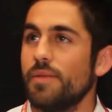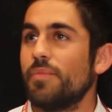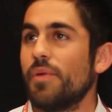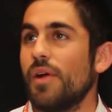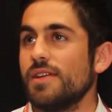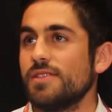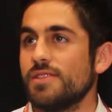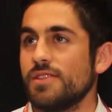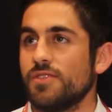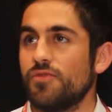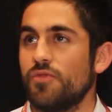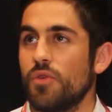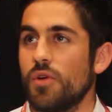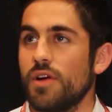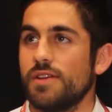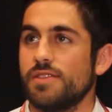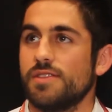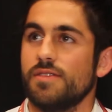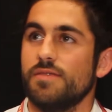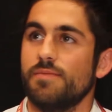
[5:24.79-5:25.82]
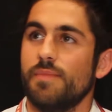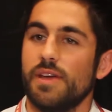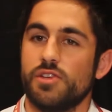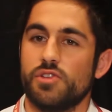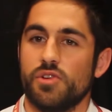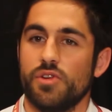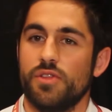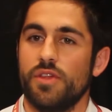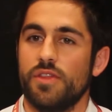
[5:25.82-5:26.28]
process for us and make
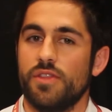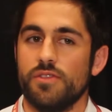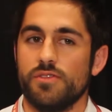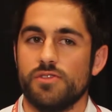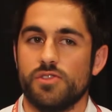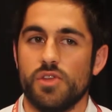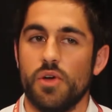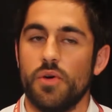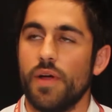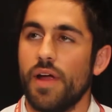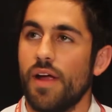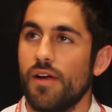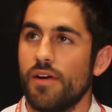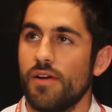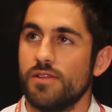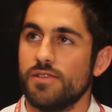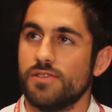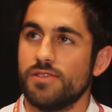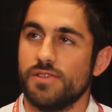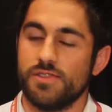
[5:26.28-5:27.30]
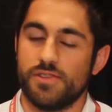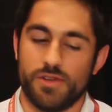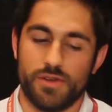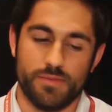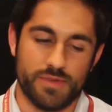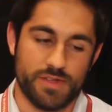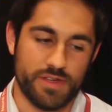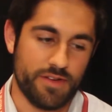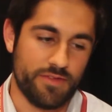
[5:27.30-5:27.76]
sure that there's no errors in
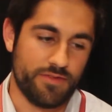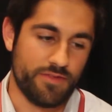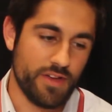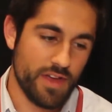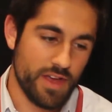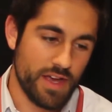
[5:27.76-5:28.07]
terms of